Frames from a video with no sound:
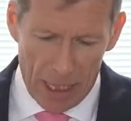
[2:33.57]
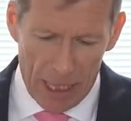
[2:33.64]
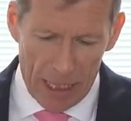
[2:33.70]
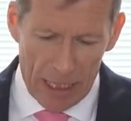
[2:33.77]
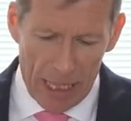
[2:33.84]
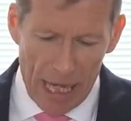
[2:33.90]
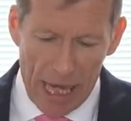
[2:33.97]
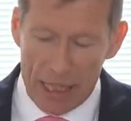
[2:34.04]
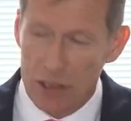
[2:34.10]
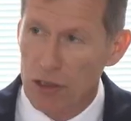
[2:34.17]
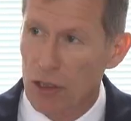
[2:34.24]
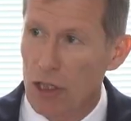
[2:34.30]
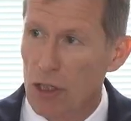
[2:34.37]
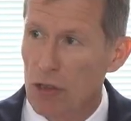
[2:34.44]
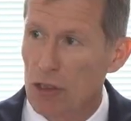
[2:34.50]
in the
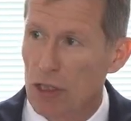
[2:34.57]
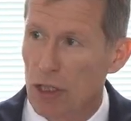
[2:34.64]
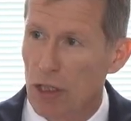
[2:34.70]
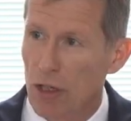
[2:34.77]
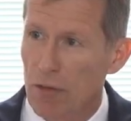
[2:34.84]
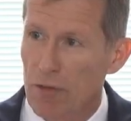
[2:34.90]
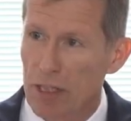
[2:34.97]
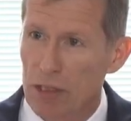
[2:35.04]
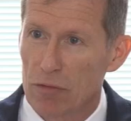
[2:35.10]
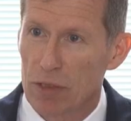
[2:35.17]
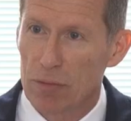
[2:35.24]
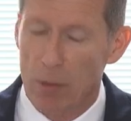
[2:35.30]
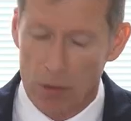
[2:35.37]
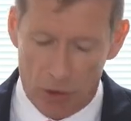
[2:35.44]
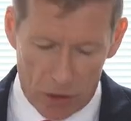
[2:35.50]
execution of his
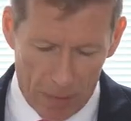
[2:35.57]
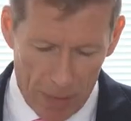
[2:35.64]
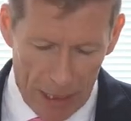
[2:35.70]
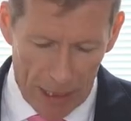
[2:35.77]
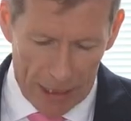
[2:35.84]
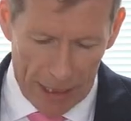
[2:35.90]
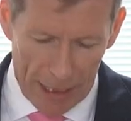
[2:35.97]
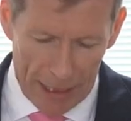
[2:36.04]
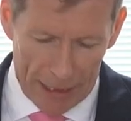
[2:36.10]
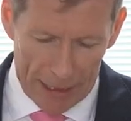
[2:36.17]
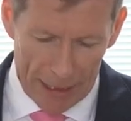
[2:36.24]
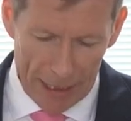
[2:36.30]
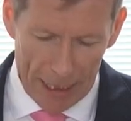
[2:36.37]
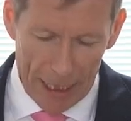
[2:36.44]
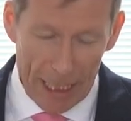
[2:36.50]
responsibilities.